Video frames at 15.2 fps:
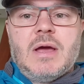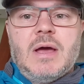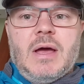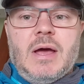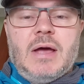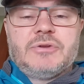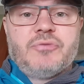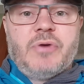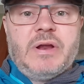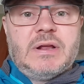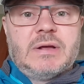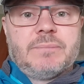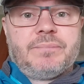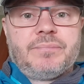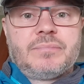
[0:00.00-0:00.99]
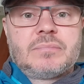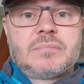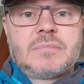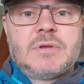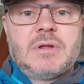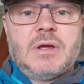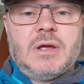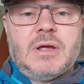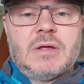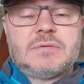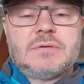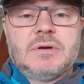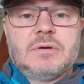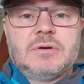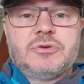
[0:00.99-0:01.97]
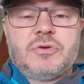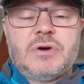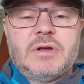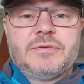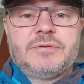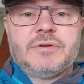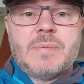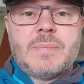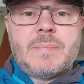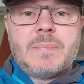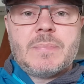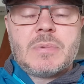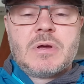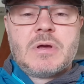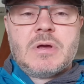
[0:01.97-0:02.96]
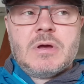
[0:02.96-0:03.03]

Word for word: Uh, it's raining, uh, so I'm going to try out some